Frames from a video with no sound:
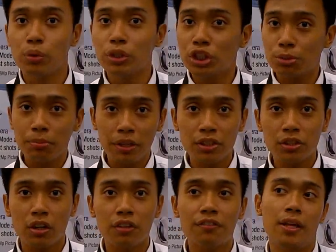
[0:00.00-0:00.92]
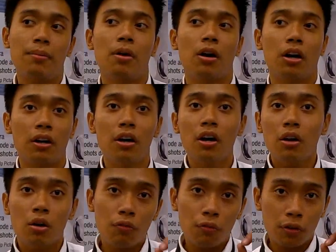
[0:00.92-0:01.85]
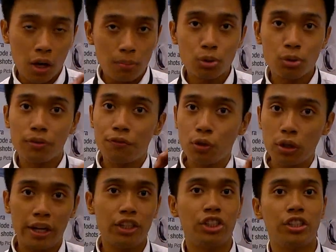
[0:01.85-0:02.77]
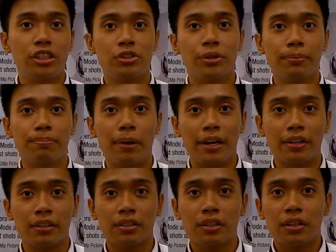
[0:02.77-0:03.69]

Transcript: which means all of them comes with full HD screen panel.